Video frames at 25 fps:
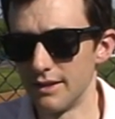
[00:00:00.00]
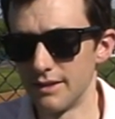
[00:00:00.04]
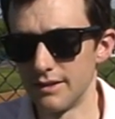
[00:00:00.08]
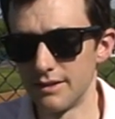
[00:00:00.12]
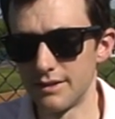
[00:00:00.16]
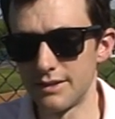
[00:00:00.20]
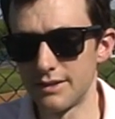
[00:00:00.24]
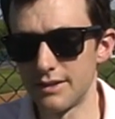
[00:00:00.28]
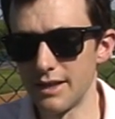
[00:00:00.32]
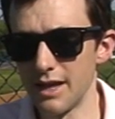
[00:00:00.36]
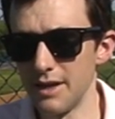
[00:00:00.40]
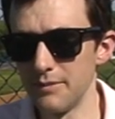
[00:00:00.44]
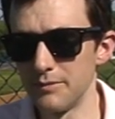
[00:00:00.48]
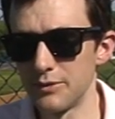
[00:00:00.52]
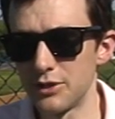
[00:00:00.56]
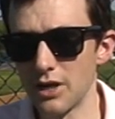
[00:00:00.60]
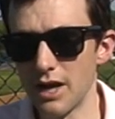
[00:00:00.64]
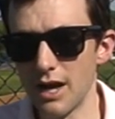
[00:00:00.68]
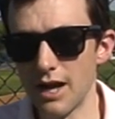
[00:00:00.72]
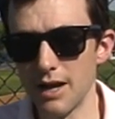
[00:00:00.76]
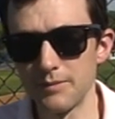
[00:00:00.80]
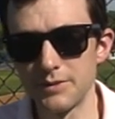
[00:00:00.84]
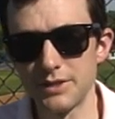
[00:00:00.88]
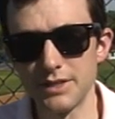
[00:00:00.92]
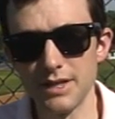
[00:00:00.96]
Same
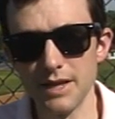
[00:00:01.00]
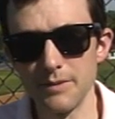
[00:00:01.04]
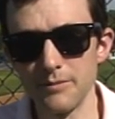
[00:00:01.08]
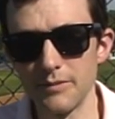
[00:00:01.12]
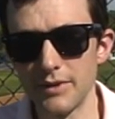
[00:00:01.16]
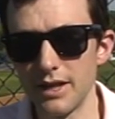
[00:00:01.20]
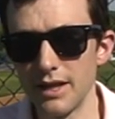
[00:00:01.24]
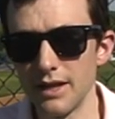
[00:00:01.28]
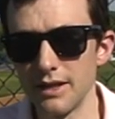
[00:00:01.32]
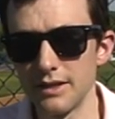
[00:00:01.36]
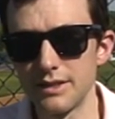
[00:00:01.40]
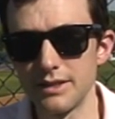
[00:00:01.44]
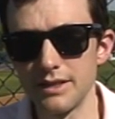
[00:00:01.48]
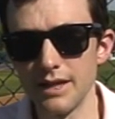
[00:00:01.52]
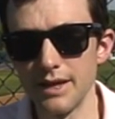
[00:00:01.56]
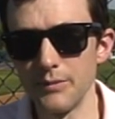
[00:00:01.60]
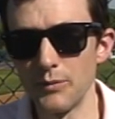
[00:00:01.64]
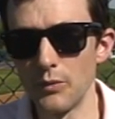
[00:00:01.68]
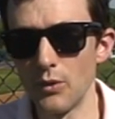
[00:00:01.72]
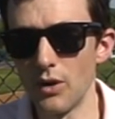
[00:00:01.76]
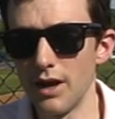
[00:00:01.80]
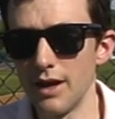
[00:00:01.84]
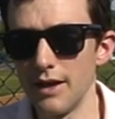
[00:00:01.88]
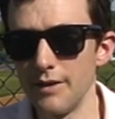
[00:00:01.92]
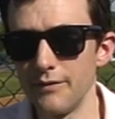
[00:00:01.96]
job, same kid, same
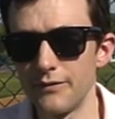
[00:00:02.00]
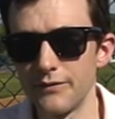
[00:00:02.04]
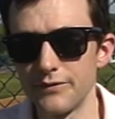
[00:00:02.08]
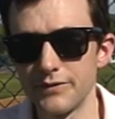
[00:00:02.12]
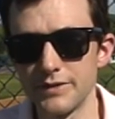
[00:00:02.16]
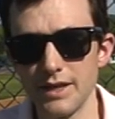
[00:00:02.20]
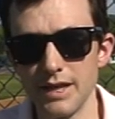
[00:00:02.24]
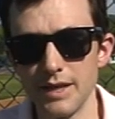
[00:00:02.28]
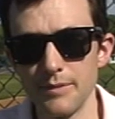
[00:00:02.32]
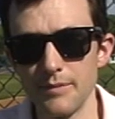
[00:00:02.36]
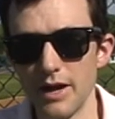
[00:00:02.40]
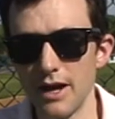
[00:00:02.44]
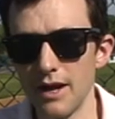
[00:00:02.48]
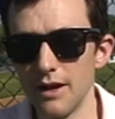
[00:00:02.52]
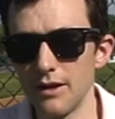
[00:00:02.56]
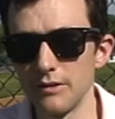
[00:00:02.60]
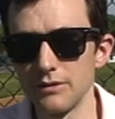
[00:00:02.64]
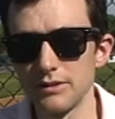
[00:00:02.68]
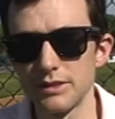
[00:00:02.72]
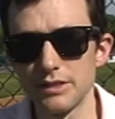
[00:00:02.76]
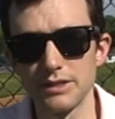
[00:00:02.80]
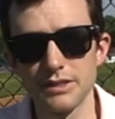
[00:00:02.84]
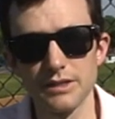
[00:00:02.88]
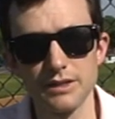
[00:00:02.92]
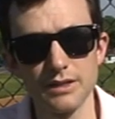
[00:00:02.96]
wife, same
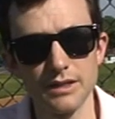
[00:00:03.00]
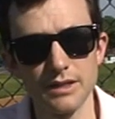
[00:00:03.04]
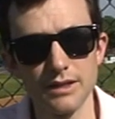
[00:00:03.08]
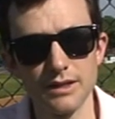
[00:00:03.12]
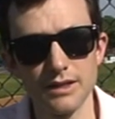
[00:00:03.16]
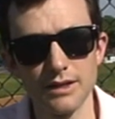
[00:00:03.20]
house.